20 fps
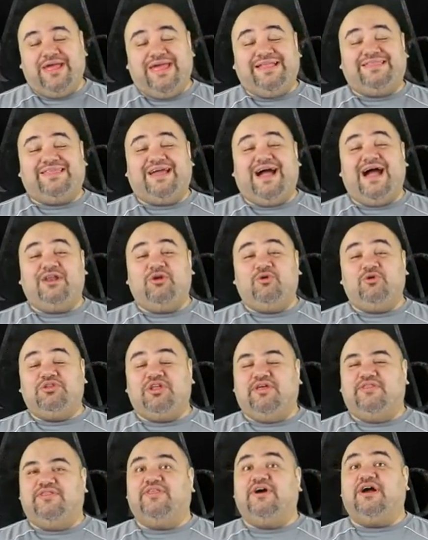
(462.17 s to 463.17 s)
entitled
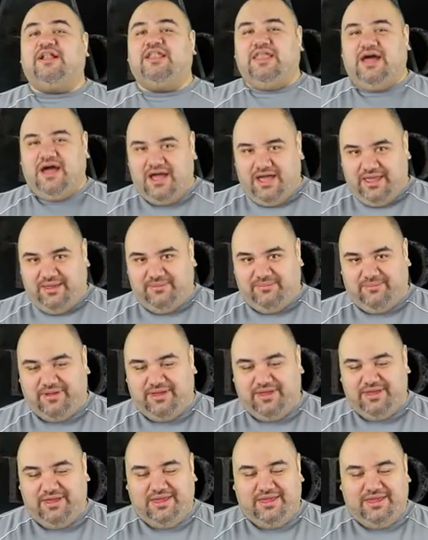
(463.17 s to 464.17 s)
The Climb.
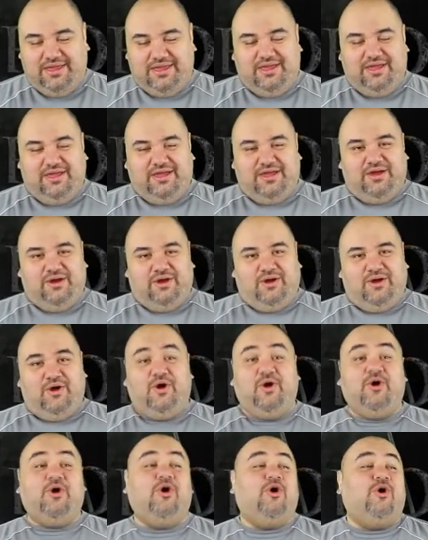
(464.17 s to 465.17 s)

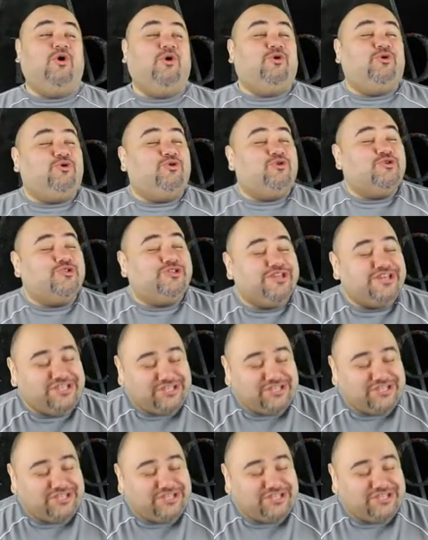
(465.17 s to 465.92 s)
Holy